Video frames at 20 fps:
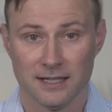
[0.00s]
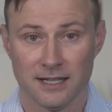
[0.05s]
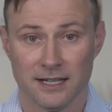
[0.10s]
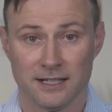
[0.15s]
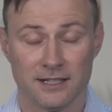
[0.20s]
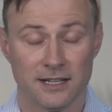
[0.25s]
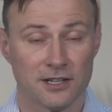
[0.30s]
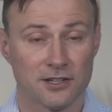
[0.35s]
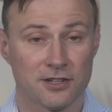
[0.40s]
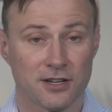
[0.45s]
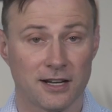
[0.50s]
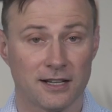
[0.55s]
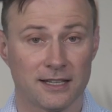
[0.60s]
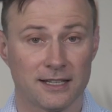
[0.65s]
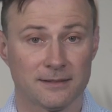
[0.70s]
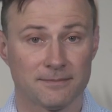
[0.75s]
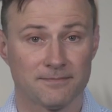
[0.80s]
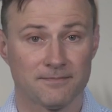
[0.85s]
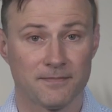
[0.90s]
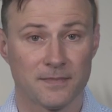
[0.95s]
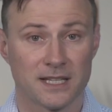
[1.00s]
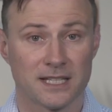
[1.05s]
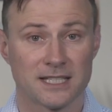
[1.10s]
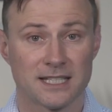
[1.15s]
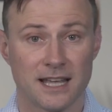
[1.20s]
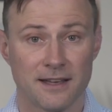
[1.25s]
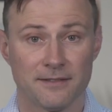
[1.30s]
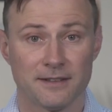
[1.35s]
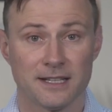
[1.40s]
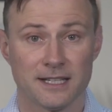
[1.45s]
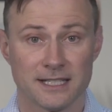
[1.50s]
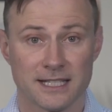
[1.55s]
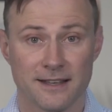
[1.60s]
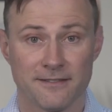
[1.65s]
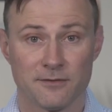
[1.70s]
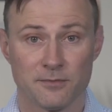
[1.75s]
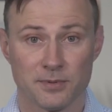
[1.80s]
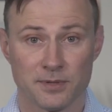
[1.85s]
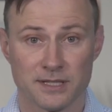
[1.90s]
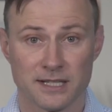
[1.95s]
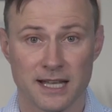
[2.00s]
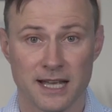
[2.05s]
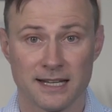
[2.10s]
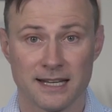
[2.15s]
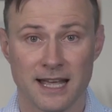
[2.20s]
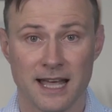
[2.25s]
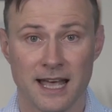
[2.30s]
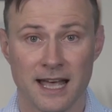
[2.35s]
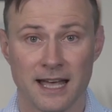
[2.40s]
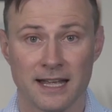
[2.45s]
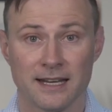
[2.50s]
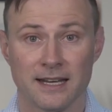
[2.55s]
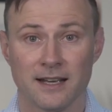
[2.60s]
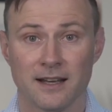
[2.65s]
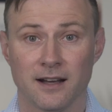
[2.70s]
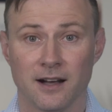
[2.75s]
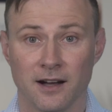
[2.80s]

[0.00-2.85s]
Additionally, 77% had